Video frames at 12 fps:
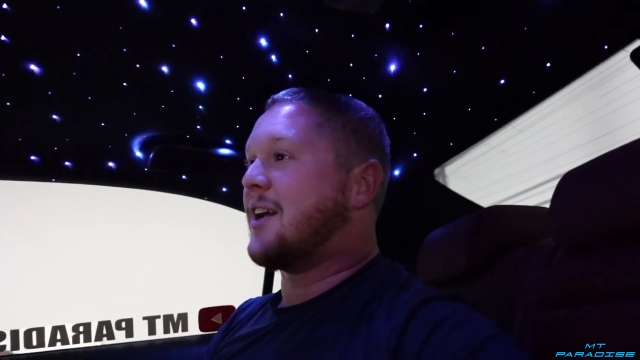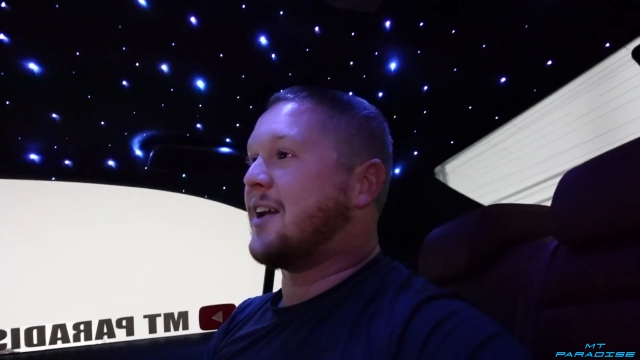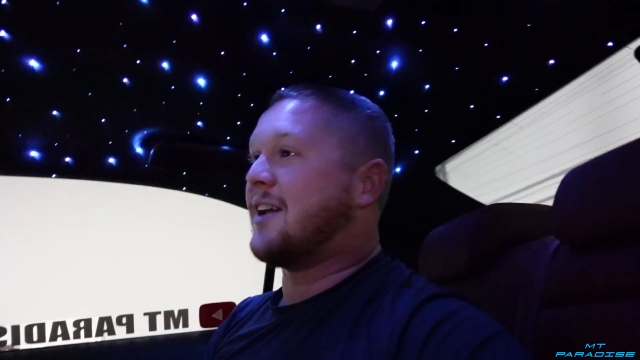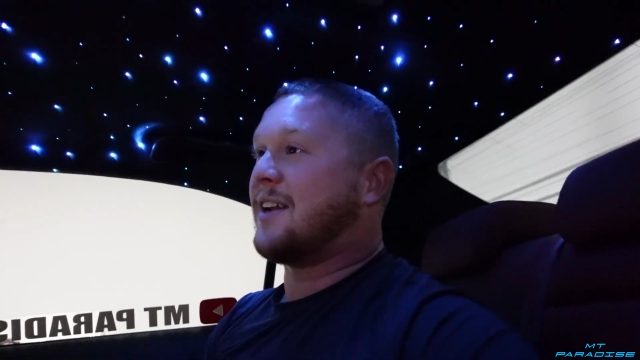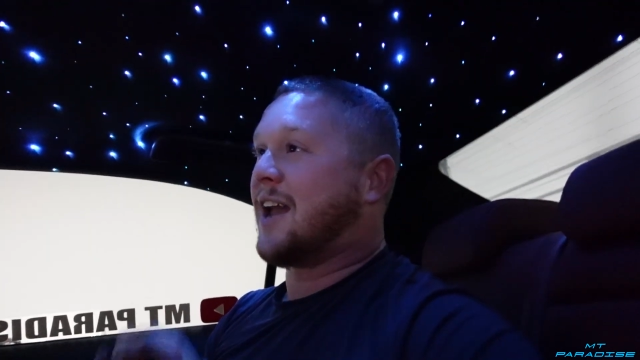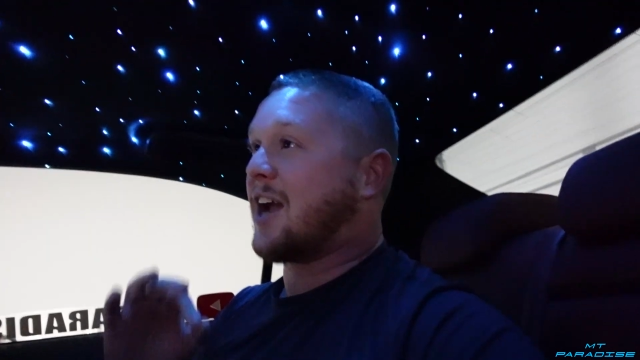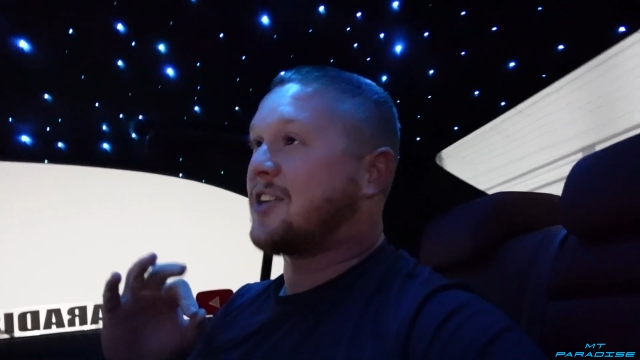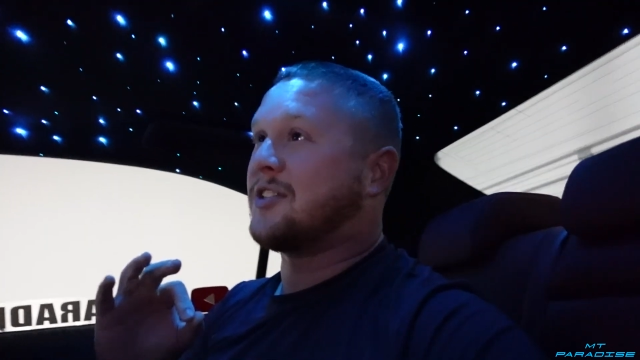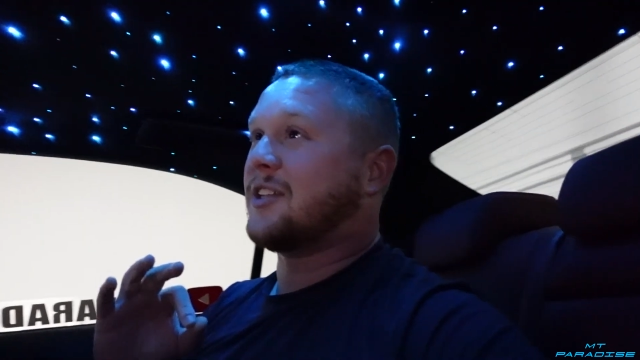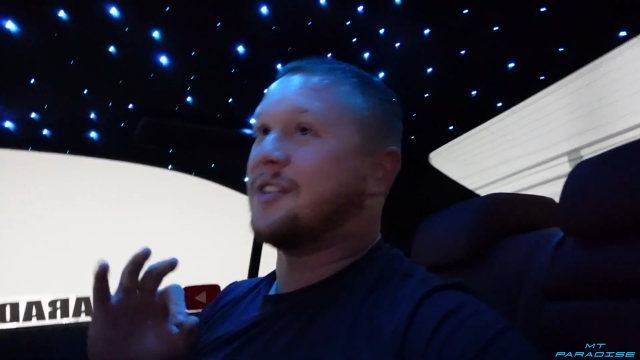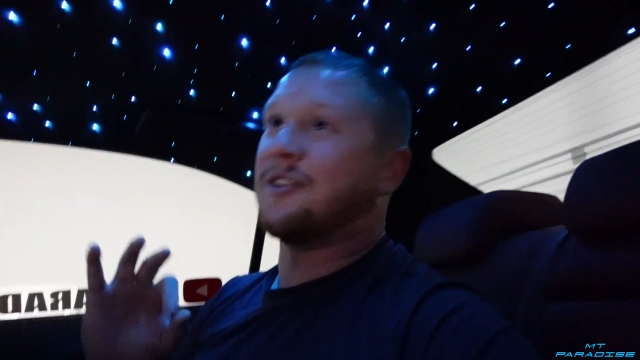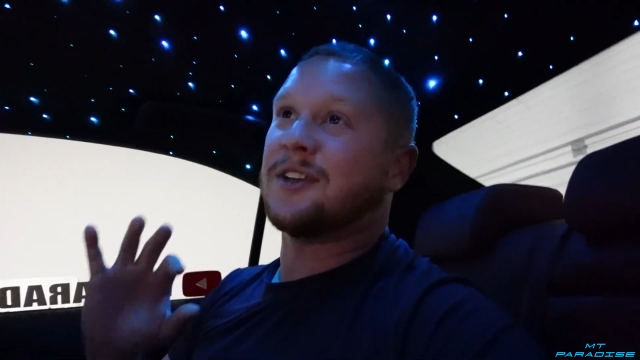It
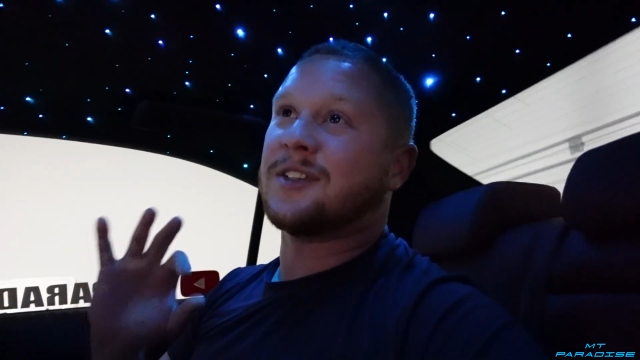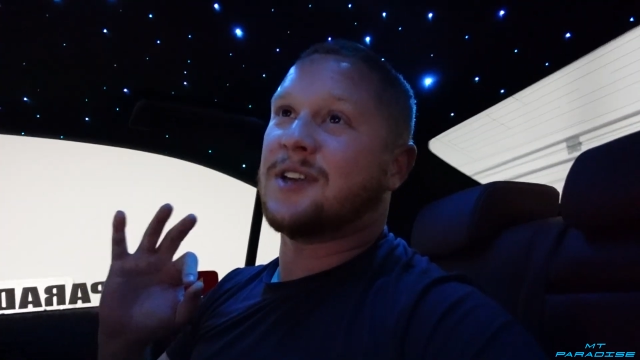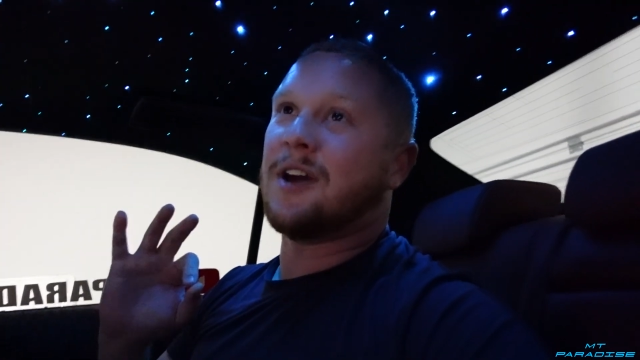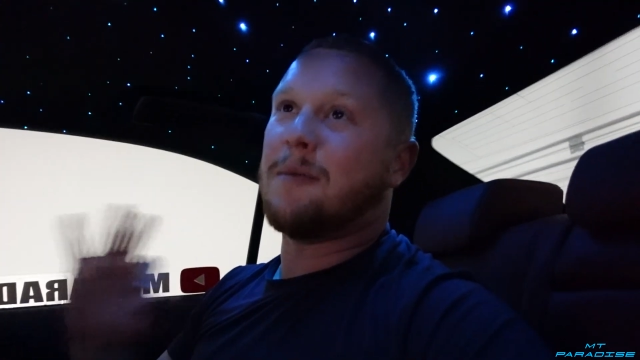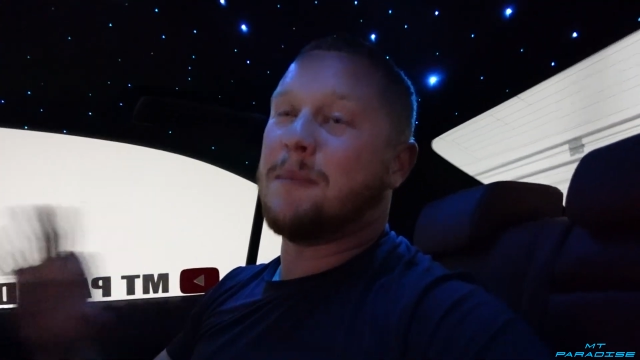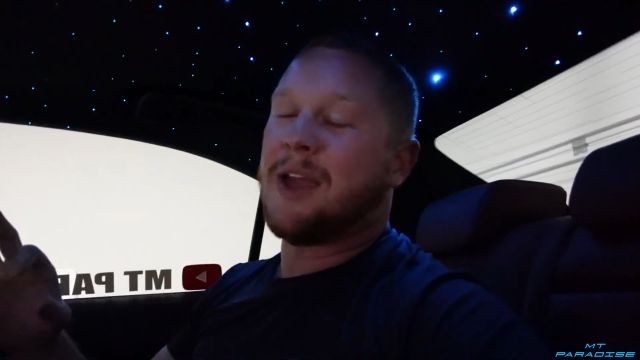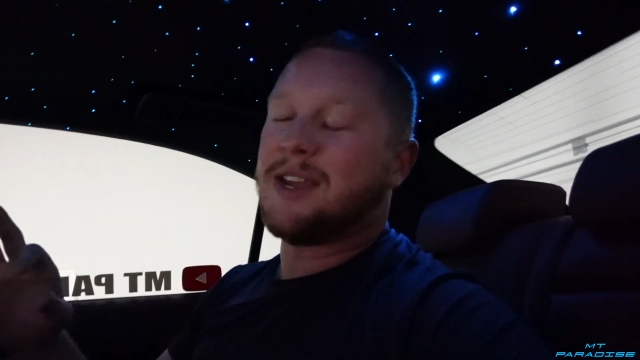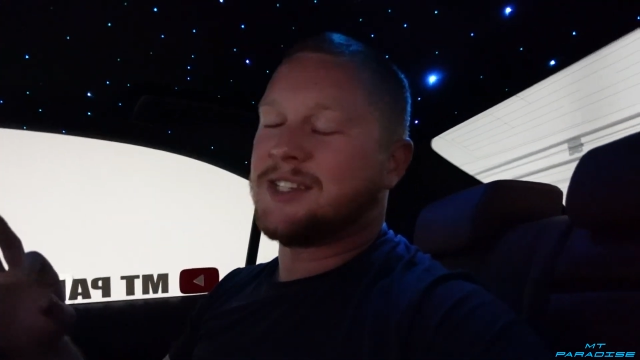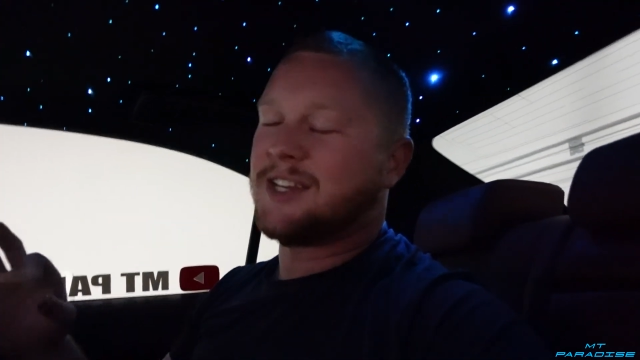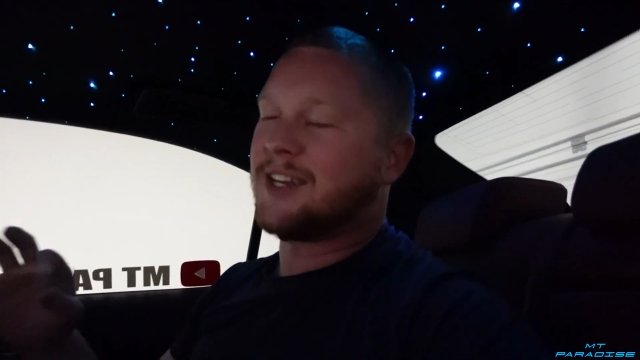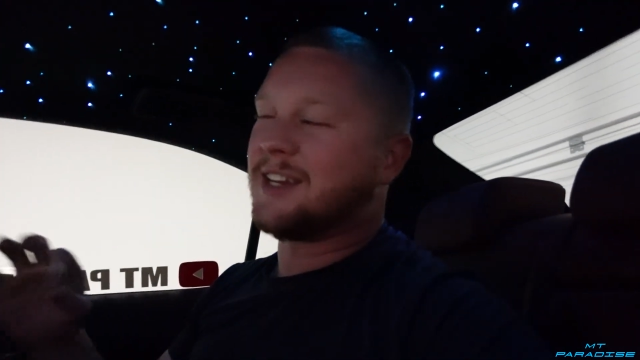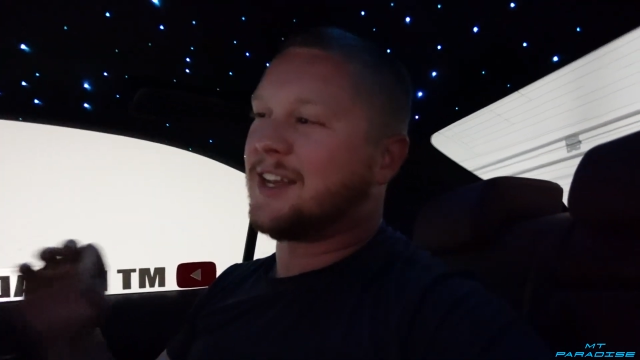actually looks
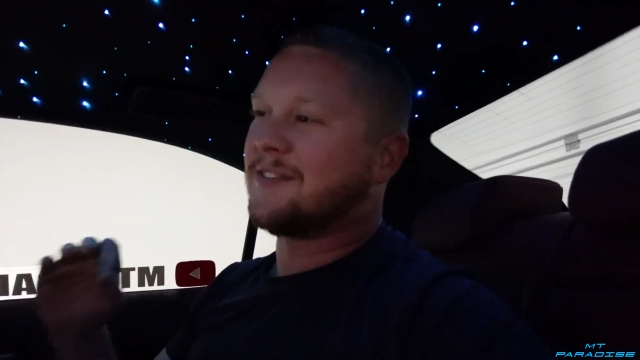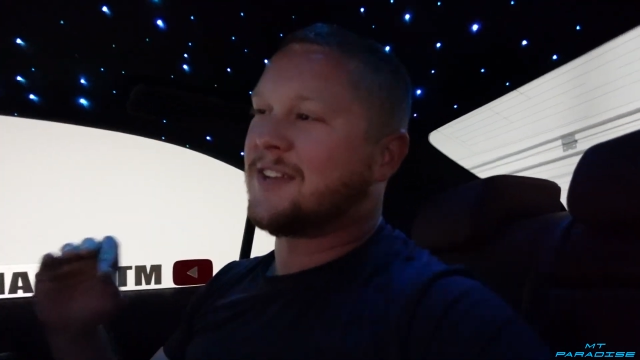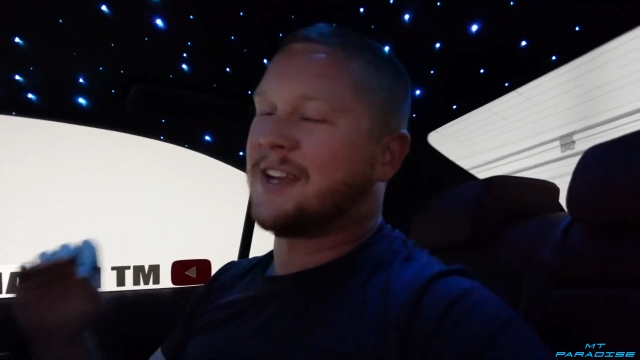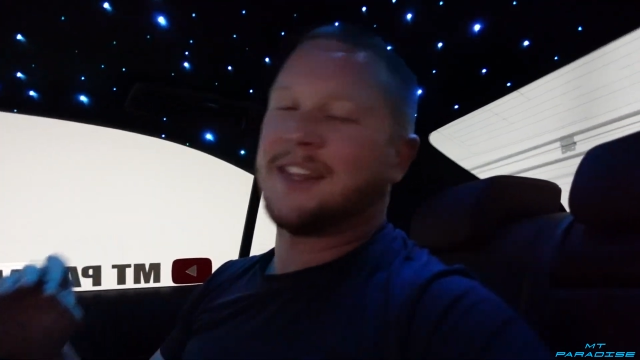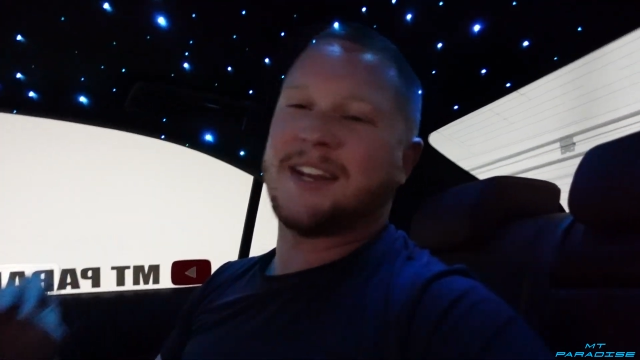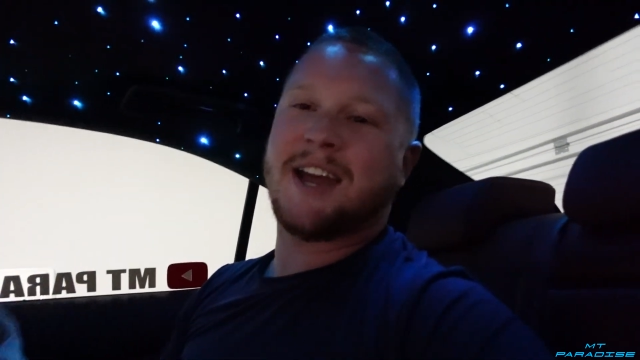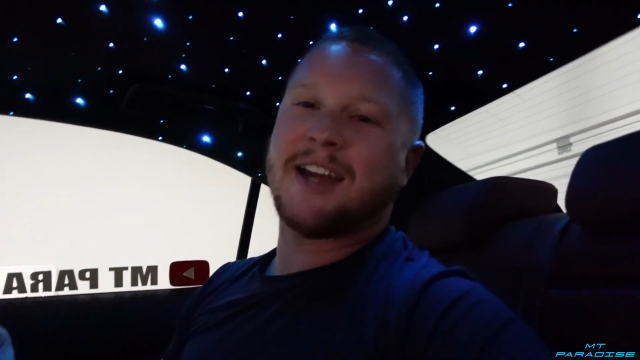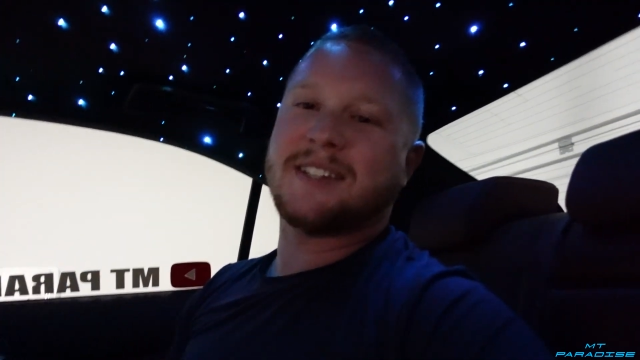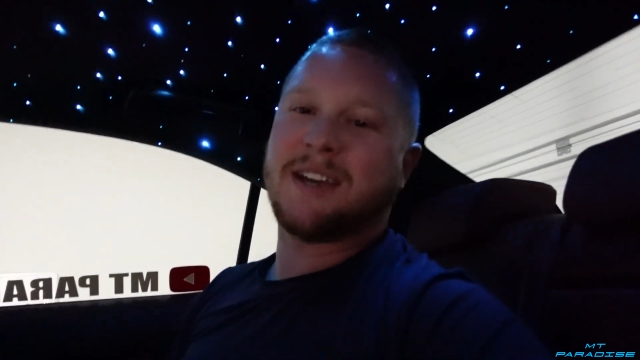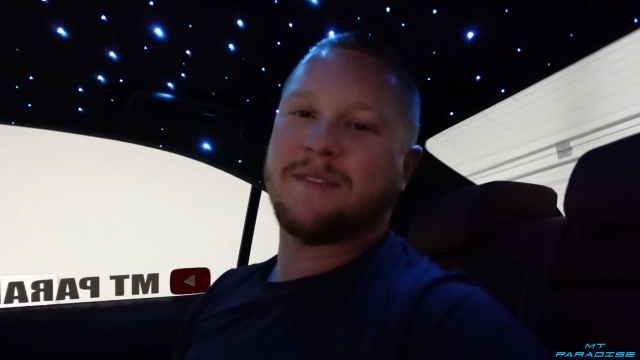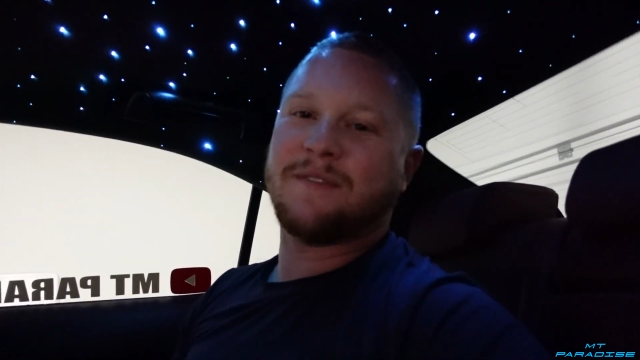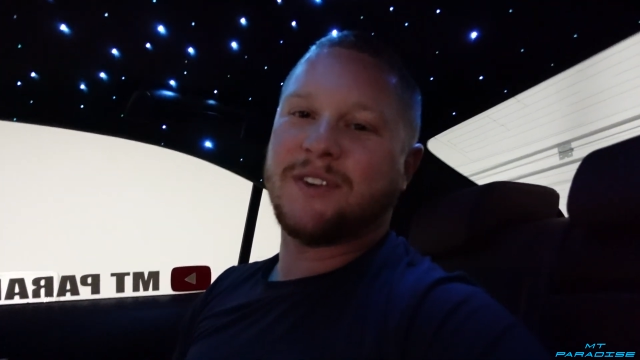amazing. It gives like that
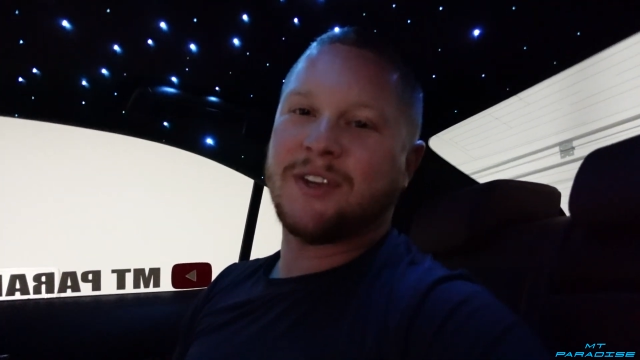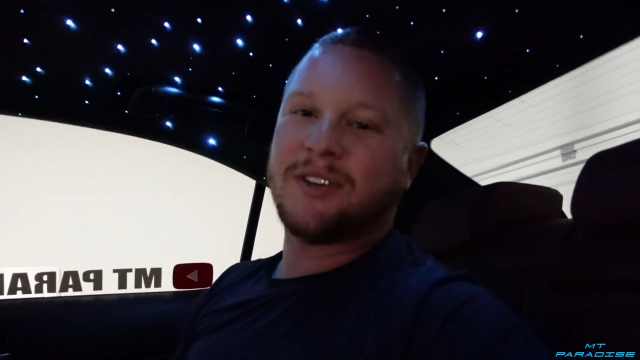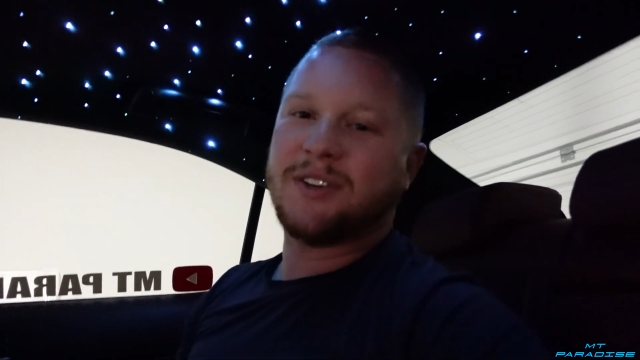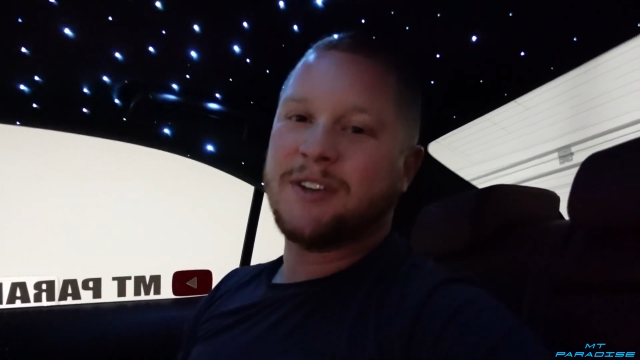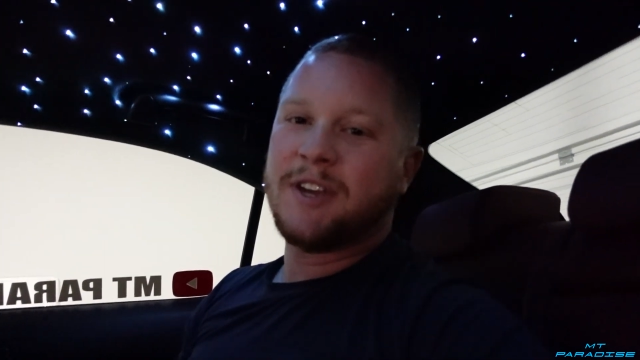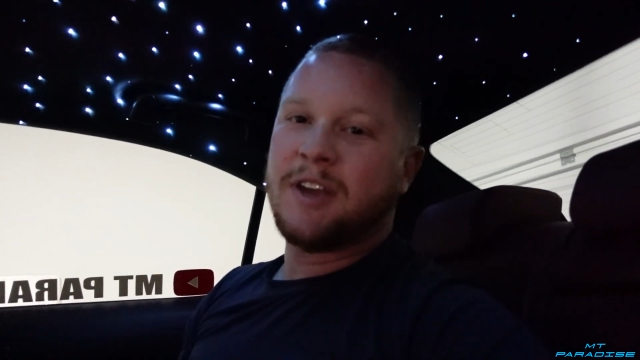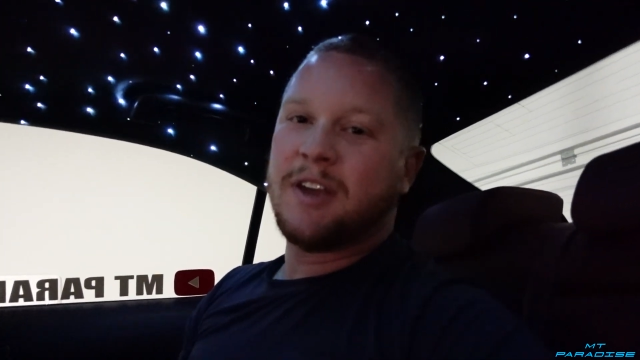nighttime feel.